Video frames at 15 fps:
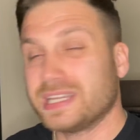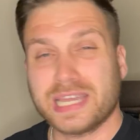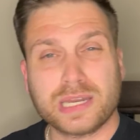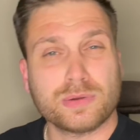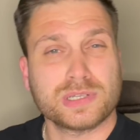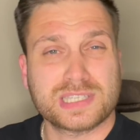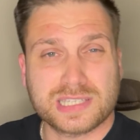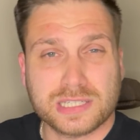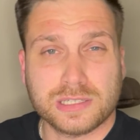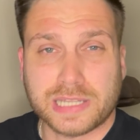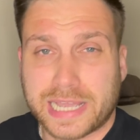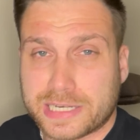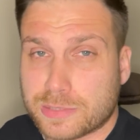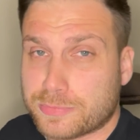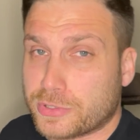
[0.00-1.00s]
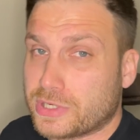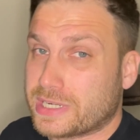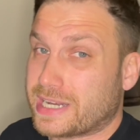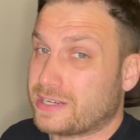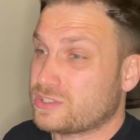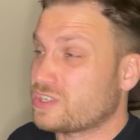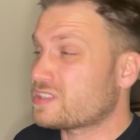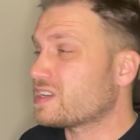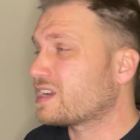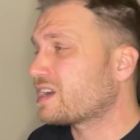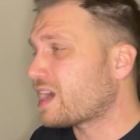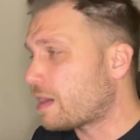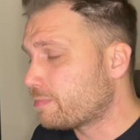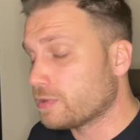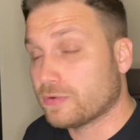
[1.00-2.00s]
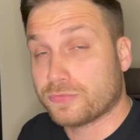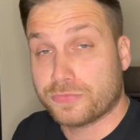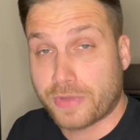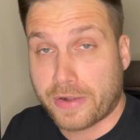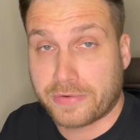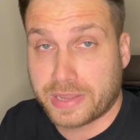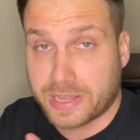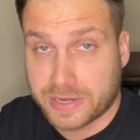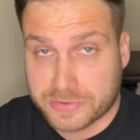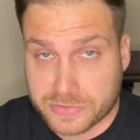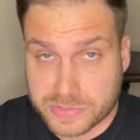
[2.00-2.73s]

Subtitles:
I would still like to point out just a couple of very interesting